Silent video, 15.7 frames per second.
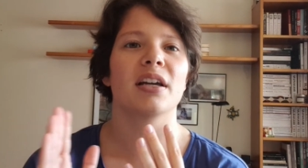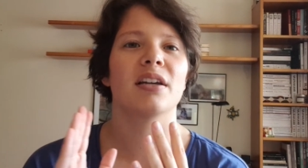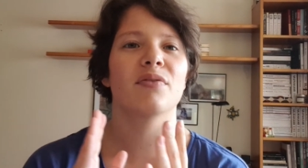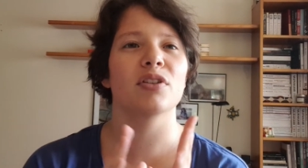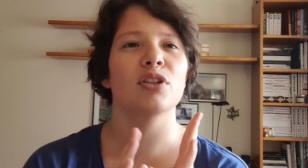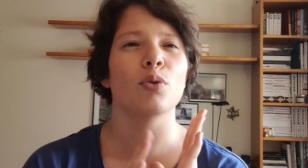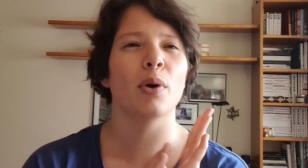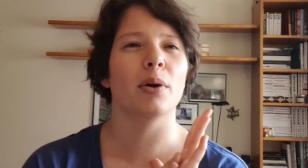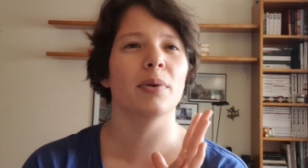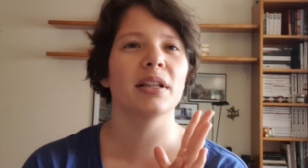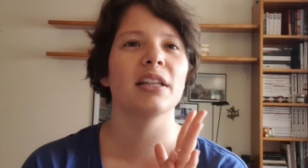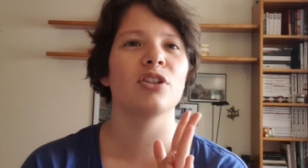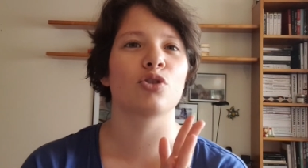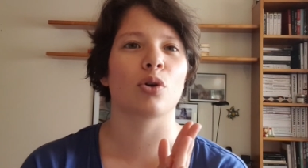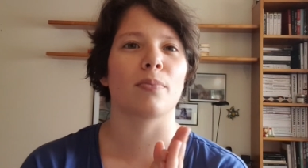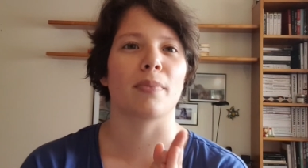even though I really
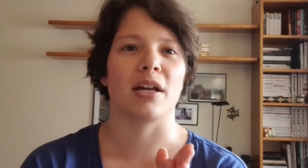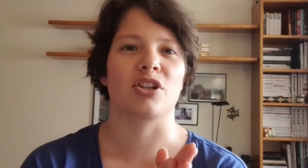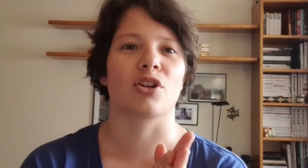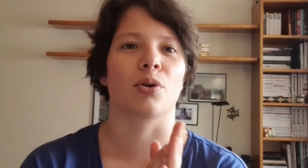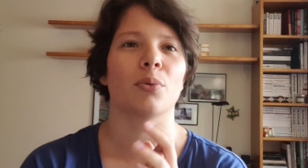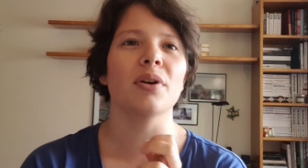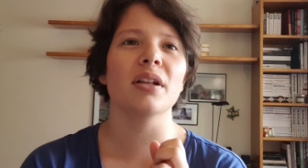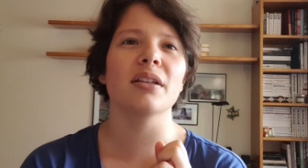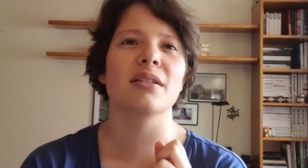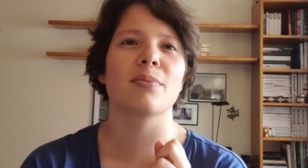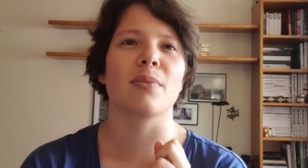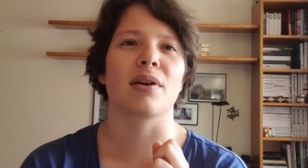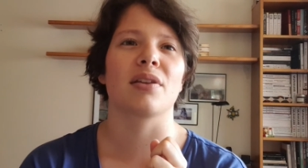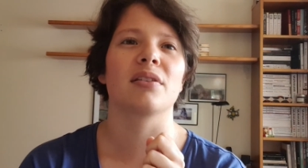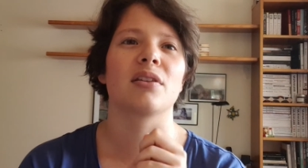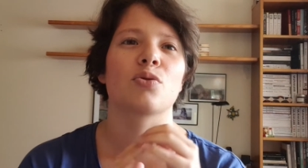enjoy magical realism, I
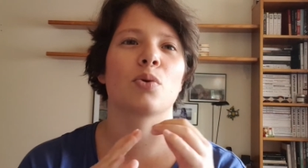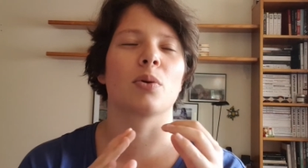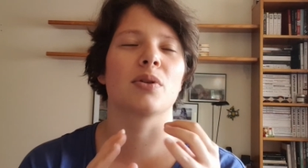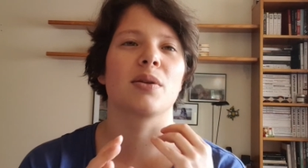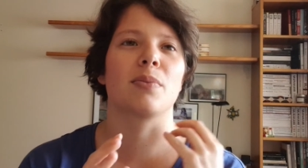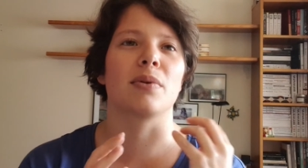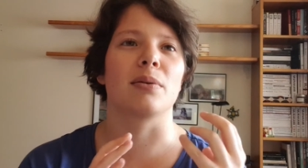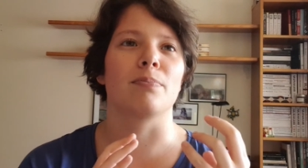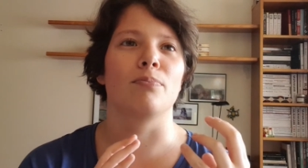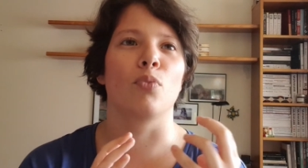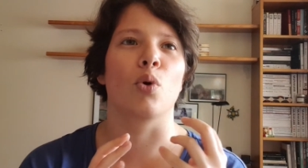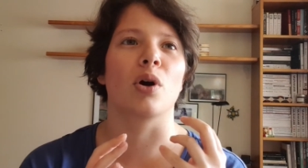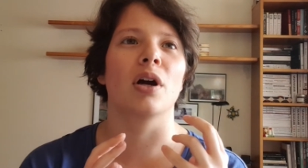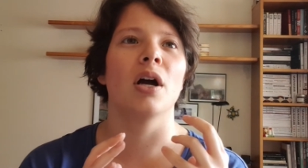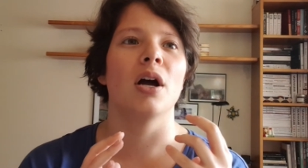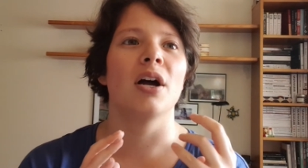think this one was a bit
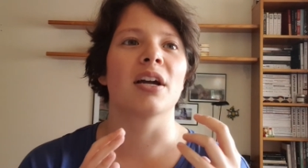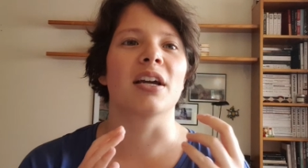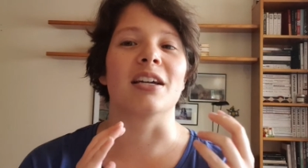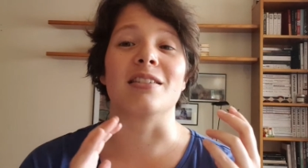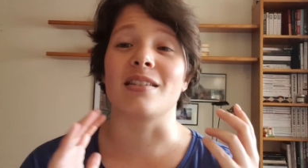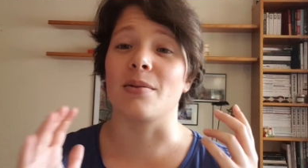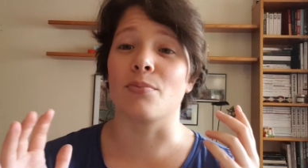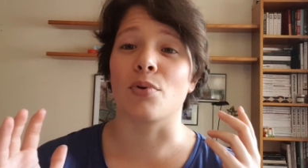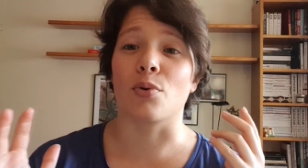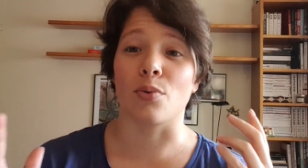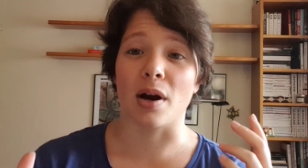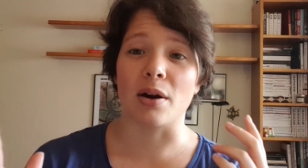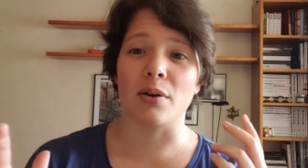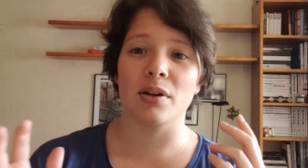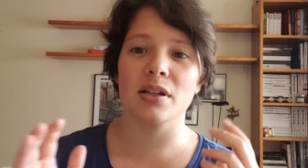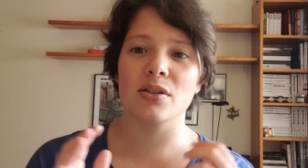more
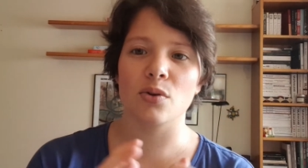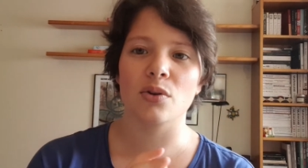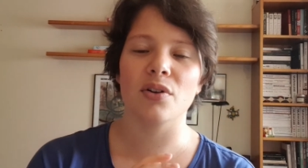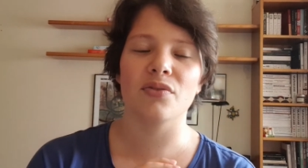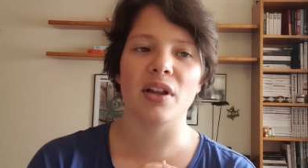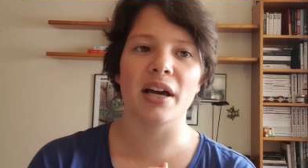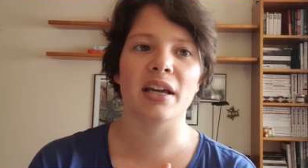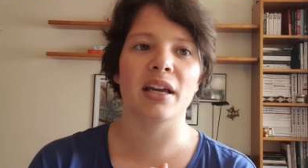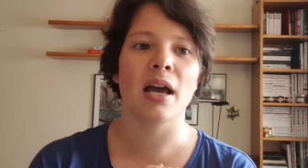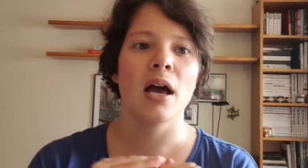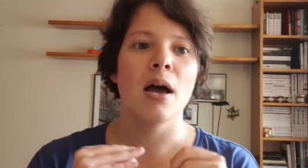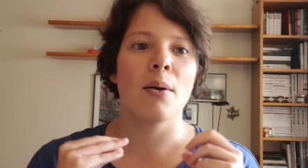contemporary sort of like.